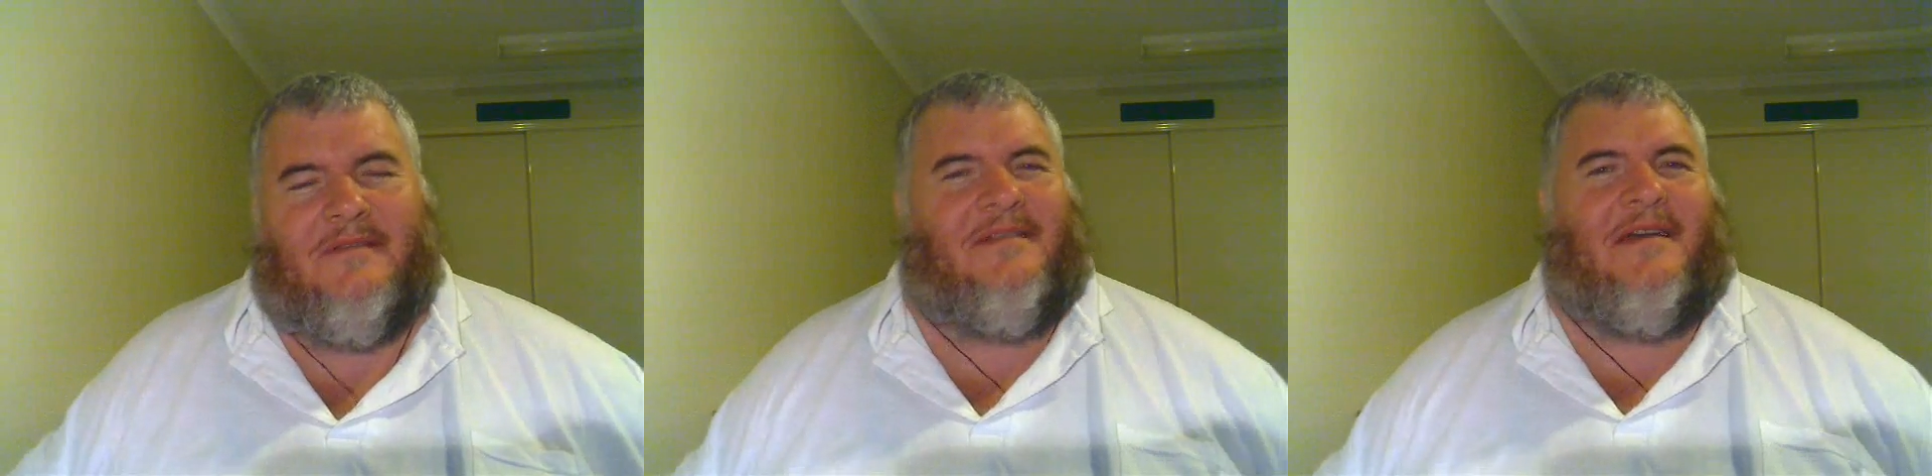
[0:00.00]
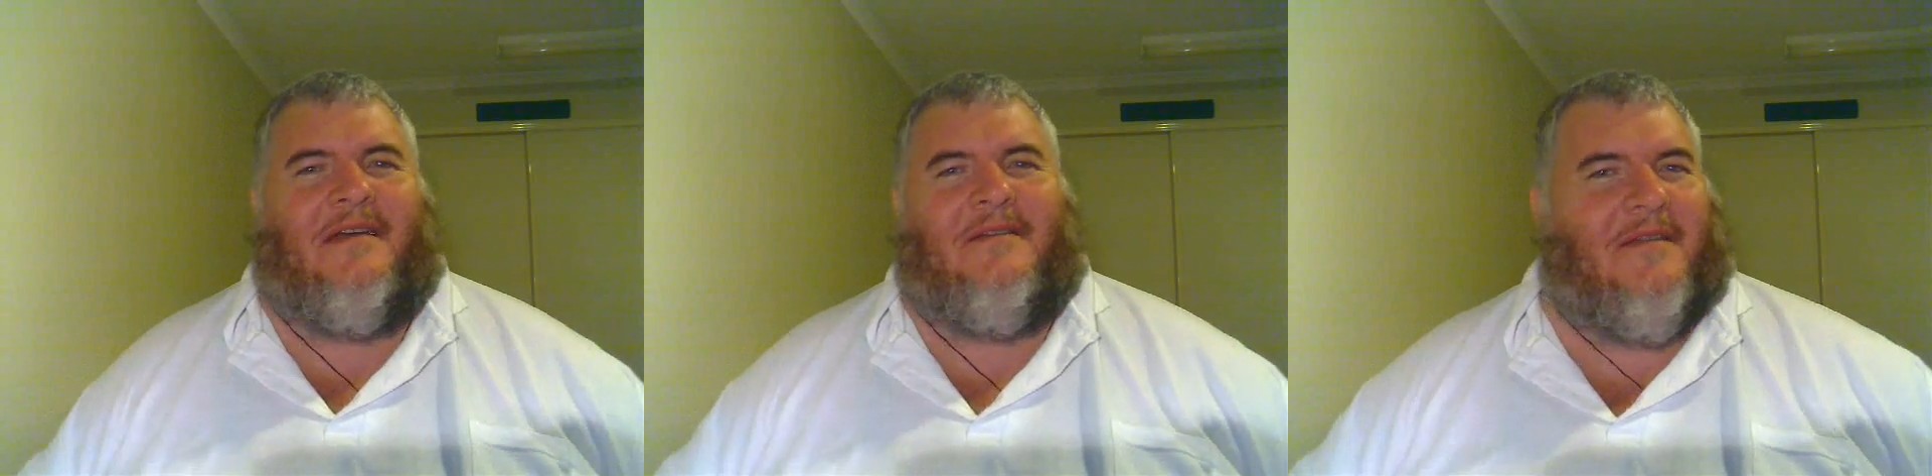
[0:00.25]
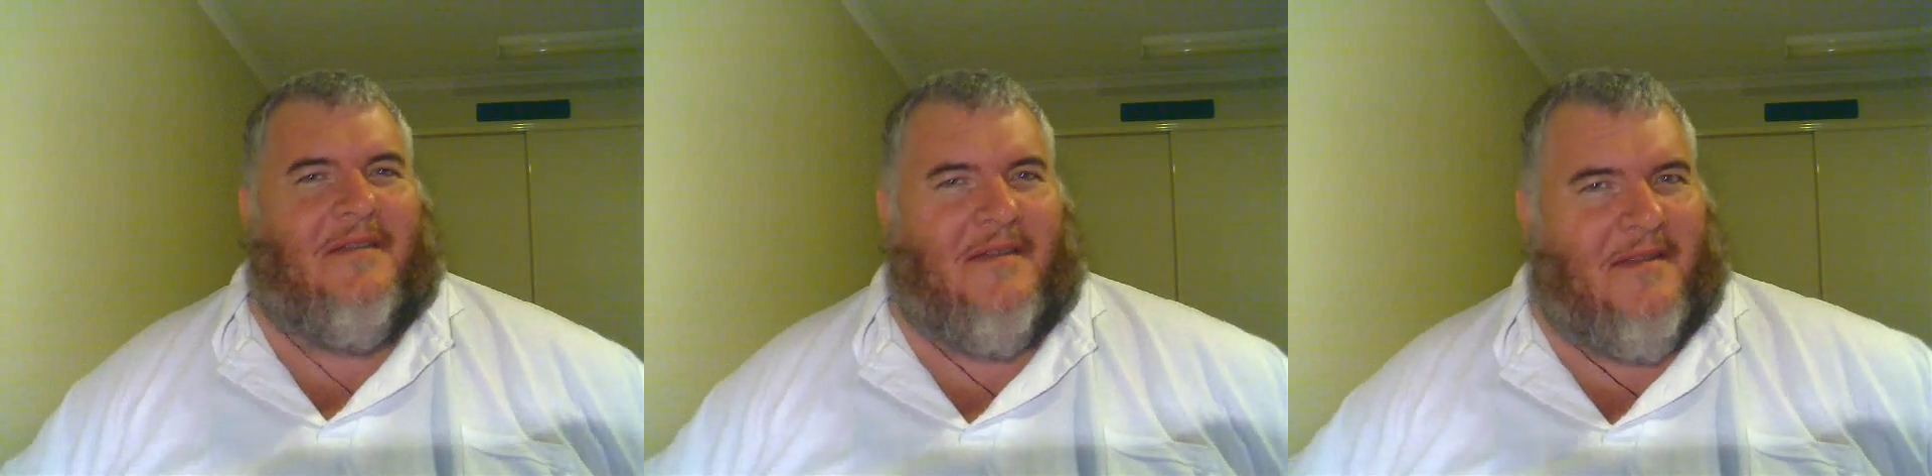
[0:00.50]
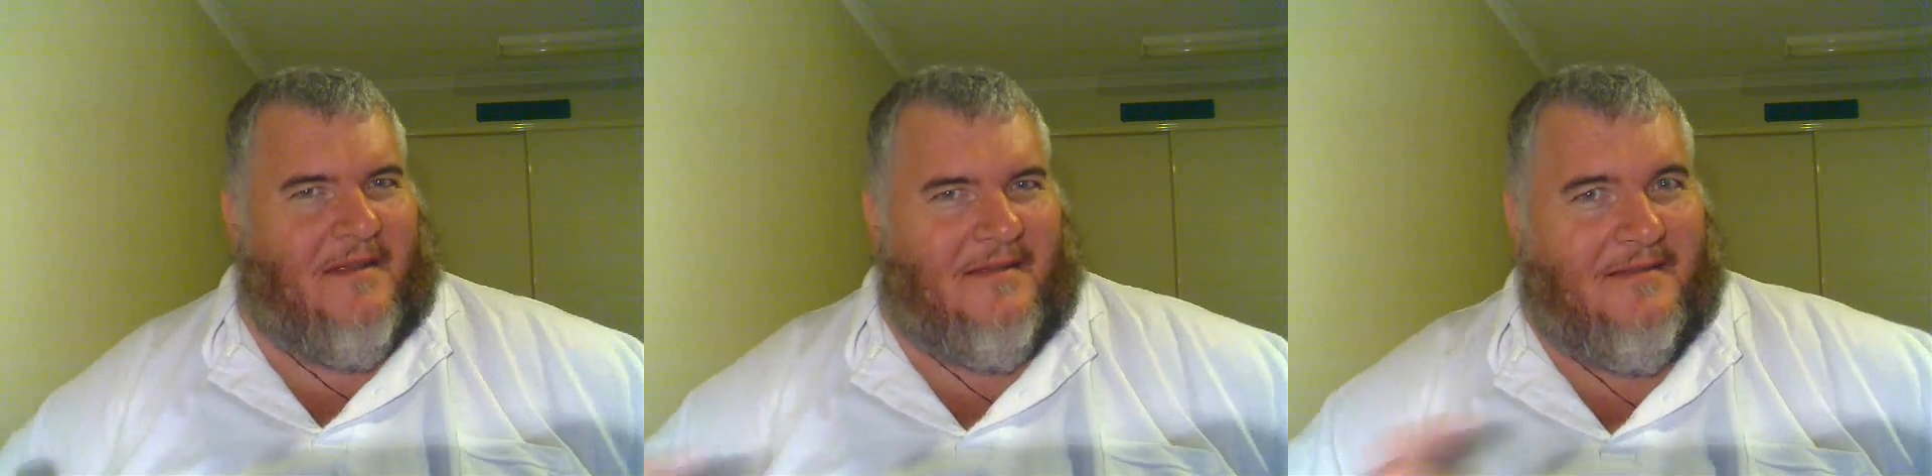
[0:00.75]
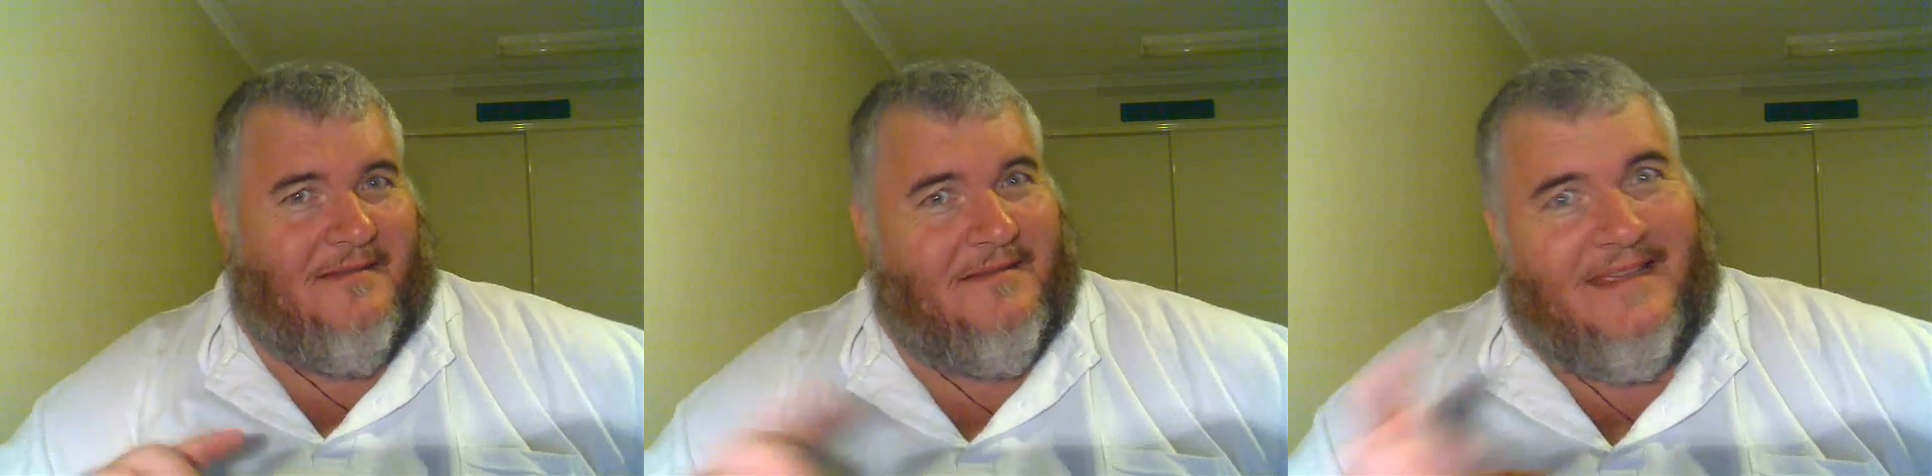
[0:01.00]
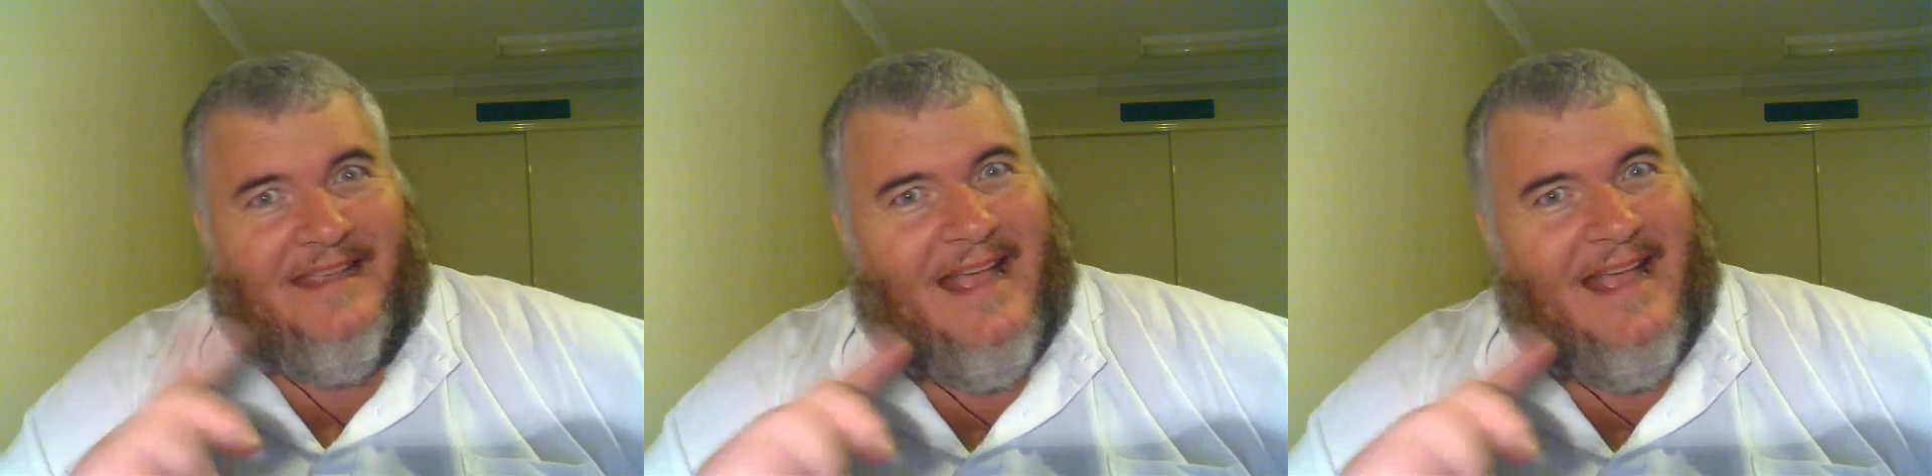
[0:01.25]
No, no, no, no, no. They